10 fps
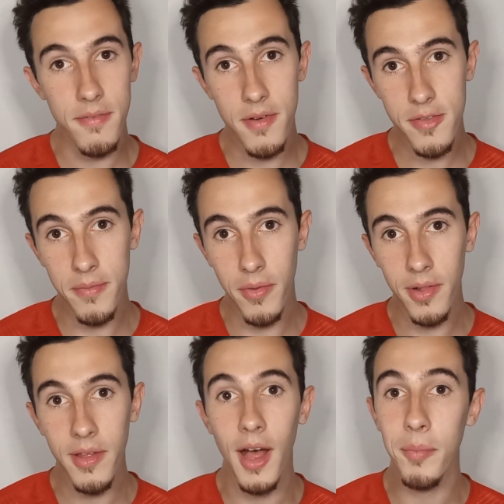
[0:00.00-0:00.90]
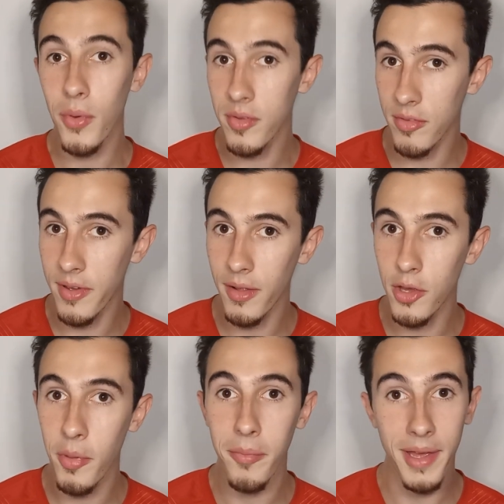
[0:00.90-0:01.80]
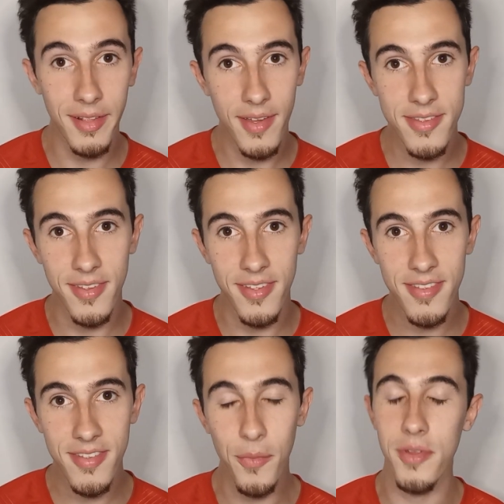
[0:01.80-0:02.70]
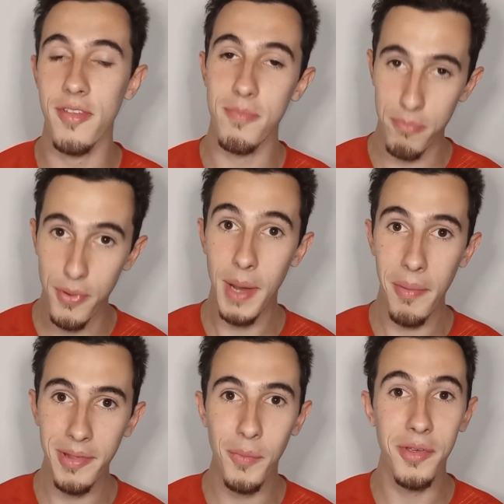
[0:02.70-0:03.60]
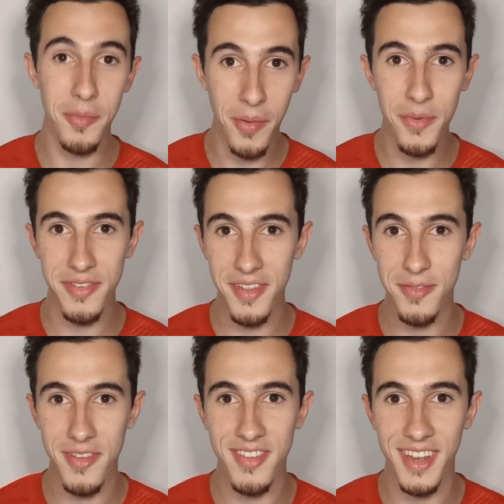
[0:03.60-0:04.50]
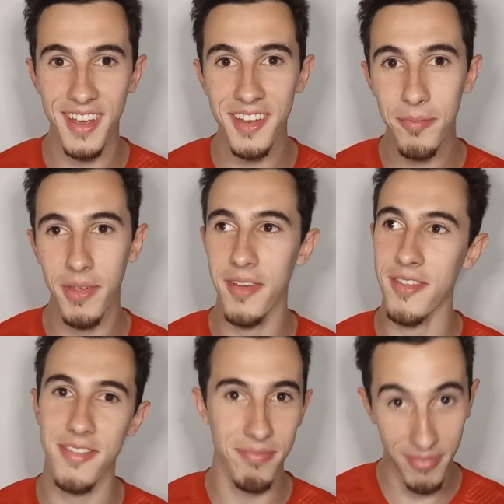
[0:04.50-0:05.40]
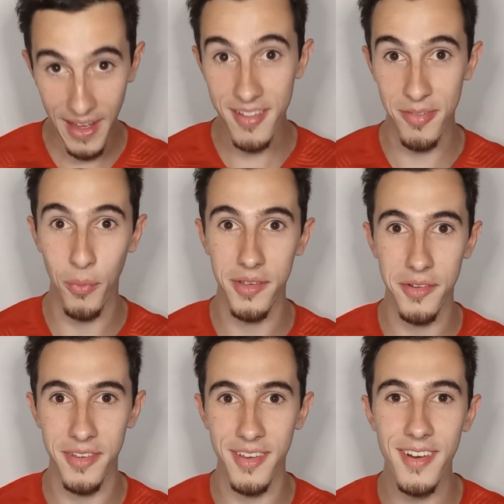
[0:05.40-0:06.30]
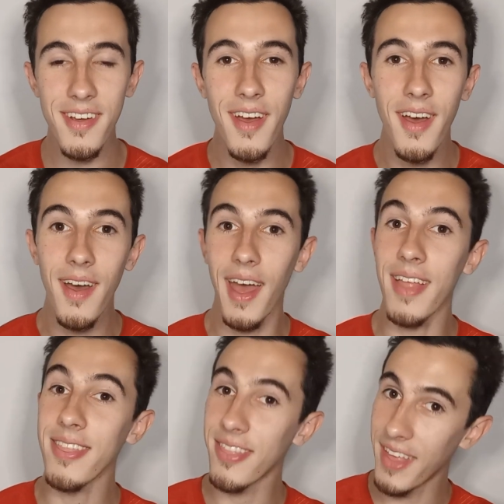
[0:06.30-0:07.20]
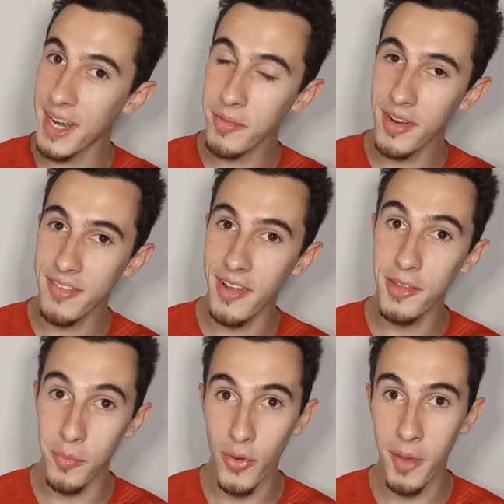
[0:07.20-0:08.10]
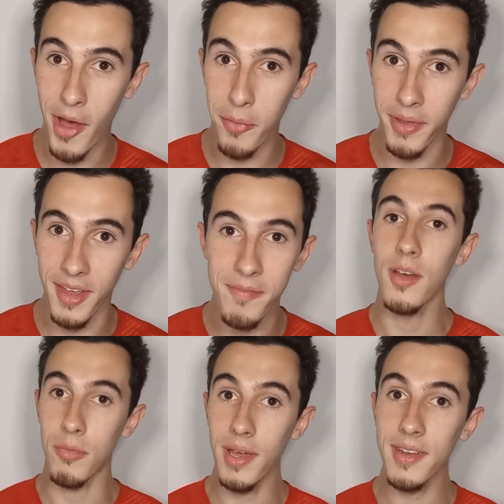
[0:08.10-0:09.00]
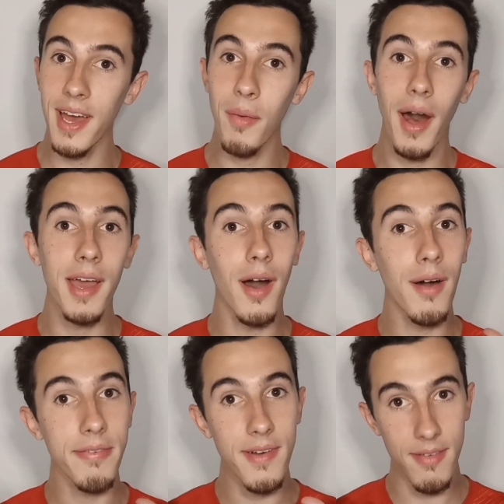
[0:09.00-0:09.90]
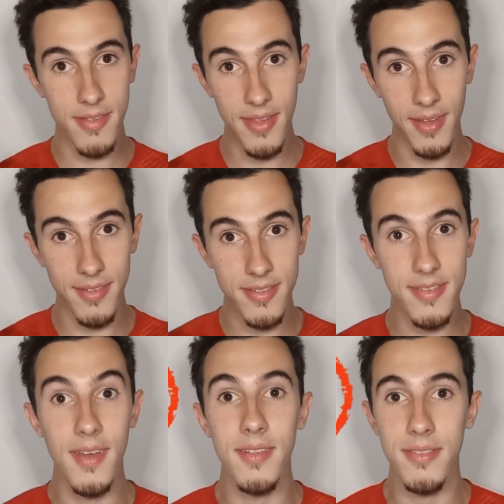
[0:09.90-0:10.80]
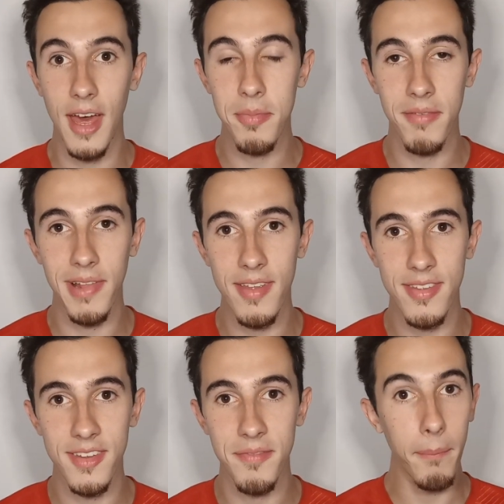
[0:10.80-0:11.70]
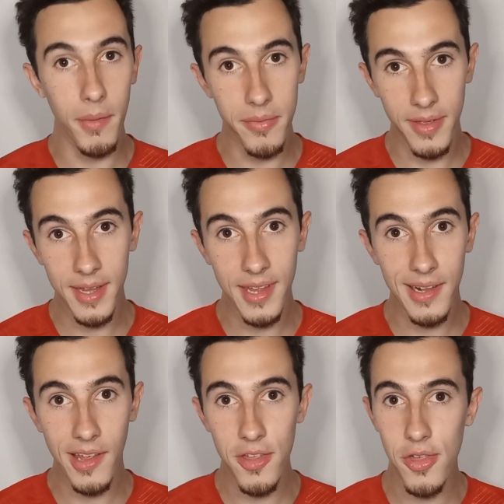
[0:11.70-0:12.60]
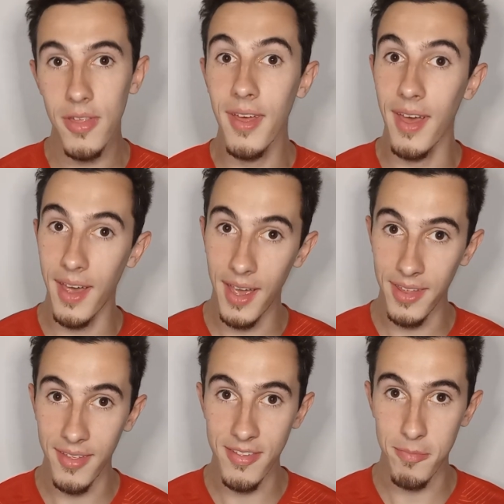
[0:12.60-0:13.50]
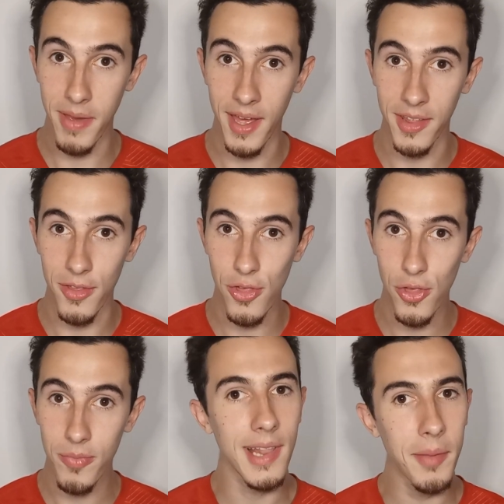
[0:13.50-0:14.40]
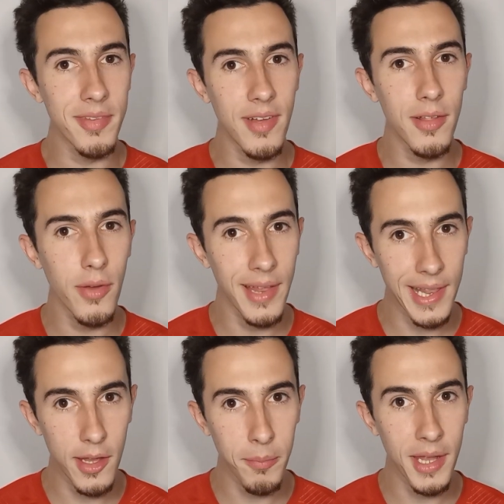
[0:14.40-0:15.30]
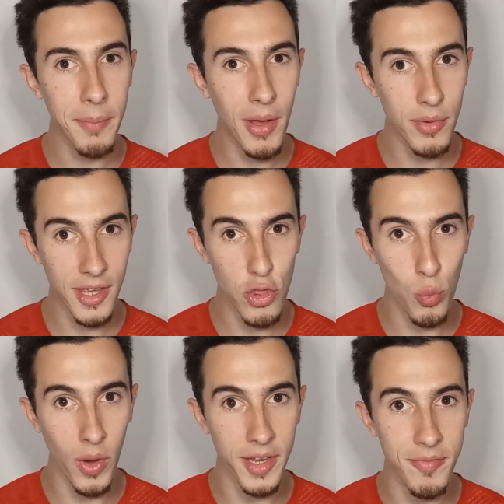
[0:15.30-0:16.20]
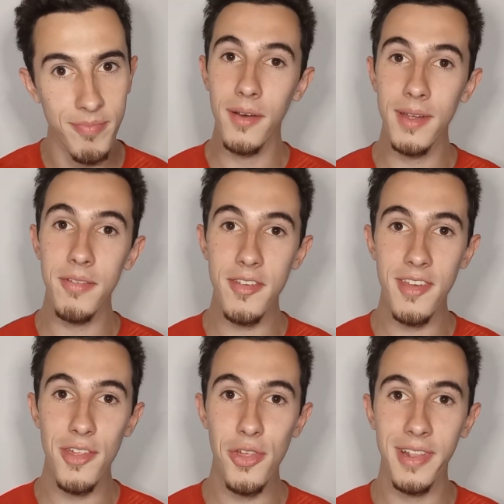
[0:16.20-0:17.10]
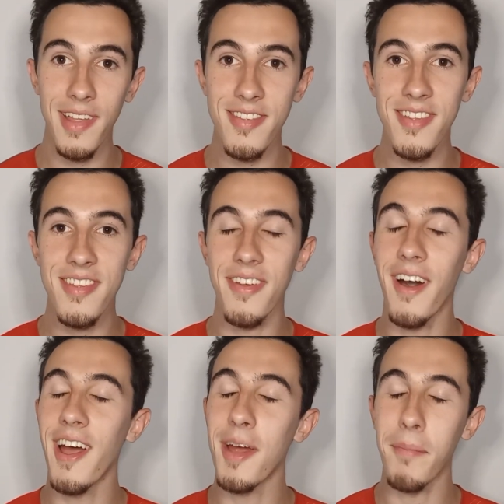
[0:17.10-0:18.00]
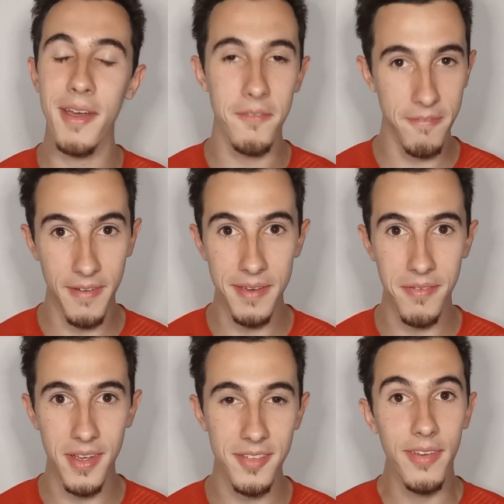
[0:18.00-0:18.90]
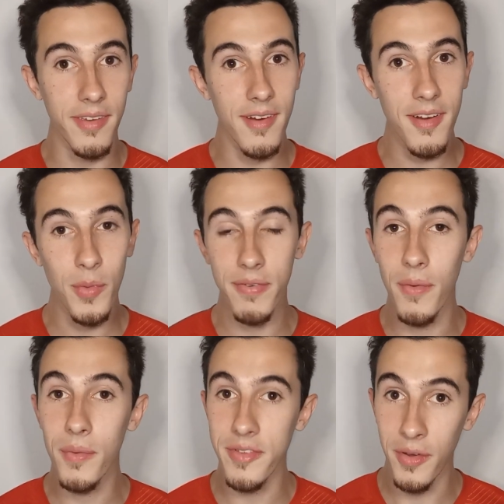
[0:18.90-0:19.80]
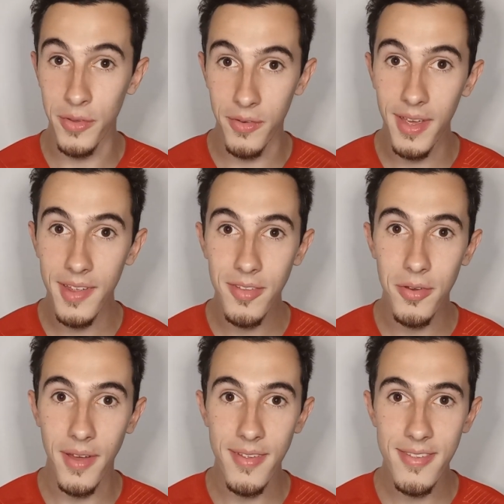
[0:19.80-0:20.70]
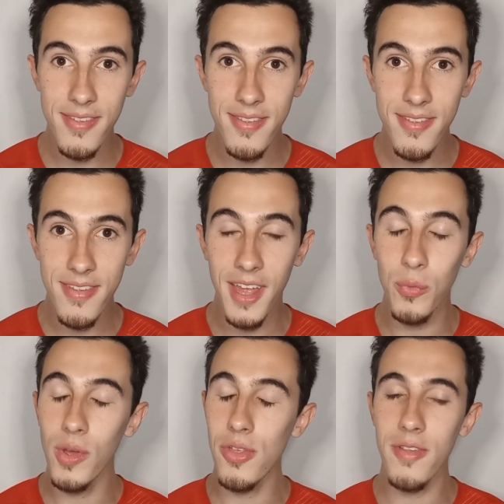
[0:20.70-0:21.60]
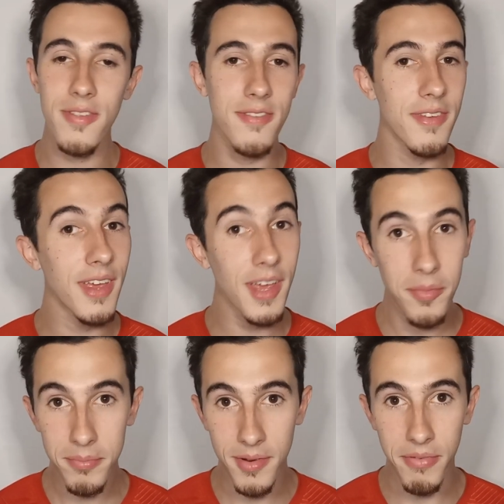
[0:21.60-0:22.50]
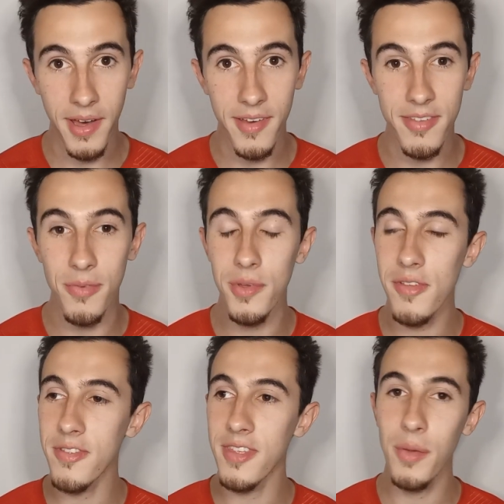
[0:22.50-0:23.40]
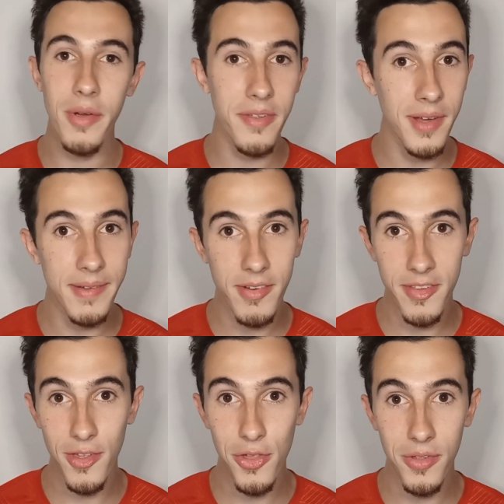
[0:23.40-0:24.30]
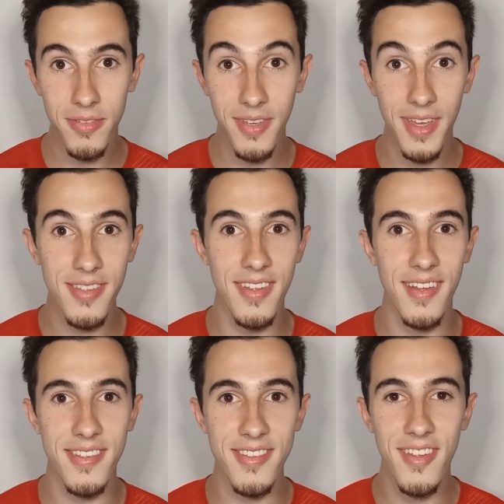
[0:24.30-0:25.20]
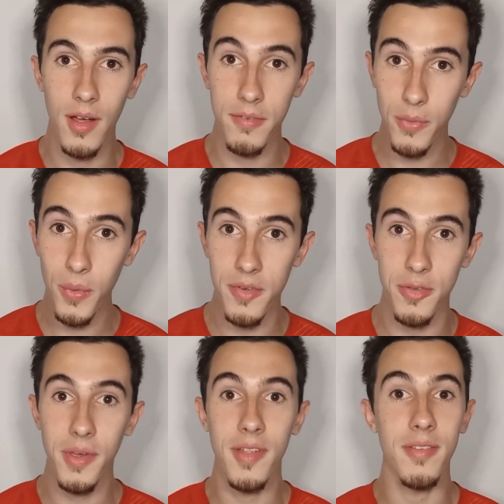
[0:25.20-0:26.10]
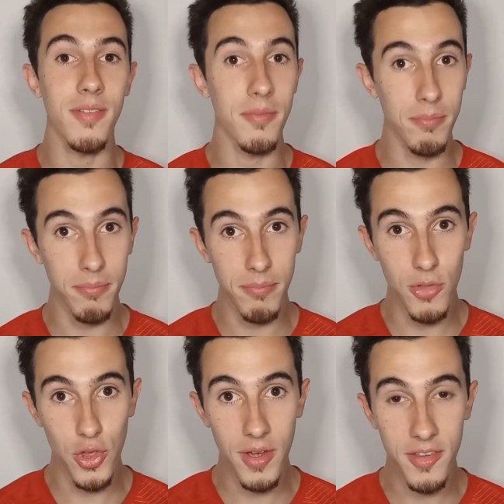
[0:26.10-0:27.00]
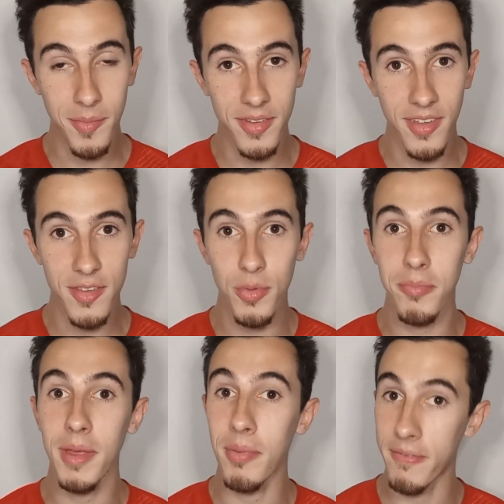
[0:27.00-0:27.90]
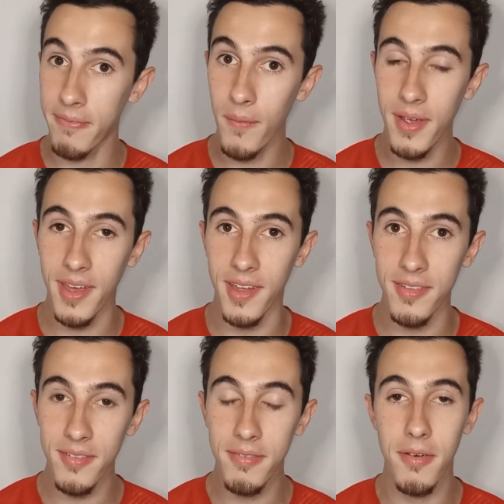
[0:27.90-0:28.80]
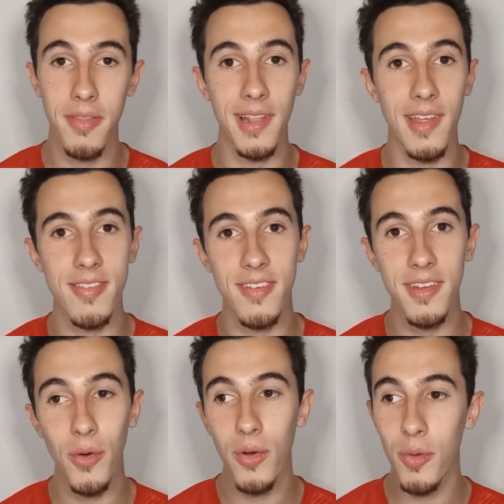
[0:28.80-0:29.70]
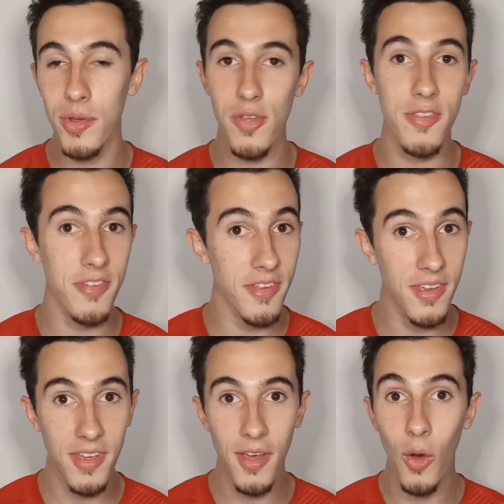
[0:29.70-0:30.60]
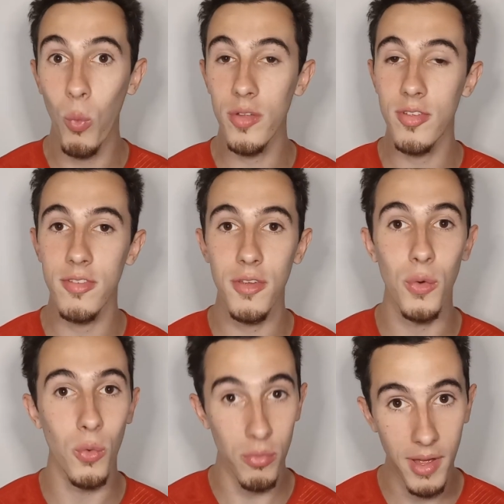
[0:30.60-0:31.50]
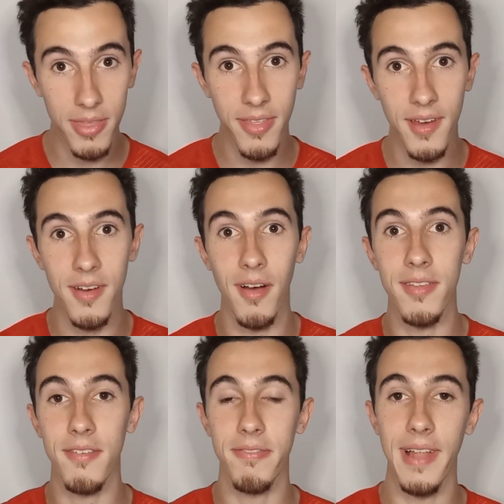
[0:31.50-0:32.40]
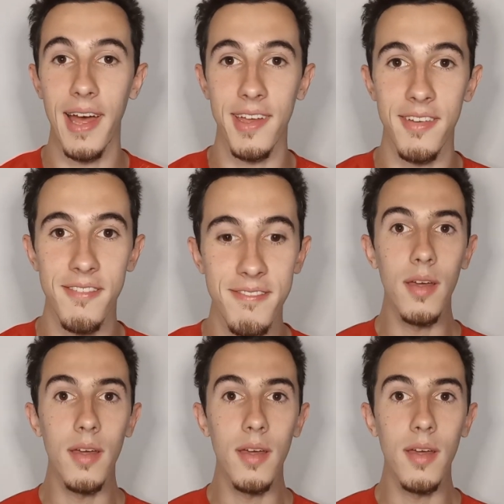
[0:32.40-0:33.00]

First of all, I'm going to tell you about my lessons, which is probably what you're most interested in because that's why you're here, and then I'm going to tell you more about me. Right now, I offer 6 types of lessons, both in English and in Spanish. Let me tell you a little bit about each one. Conversation lessons are my favorite. Here, we focus on your interests and we just improvise. We just see where the conversation takes us. Of course, you can share some ideas with me beforehand for the lesson, or we just see what to do right there on the fly.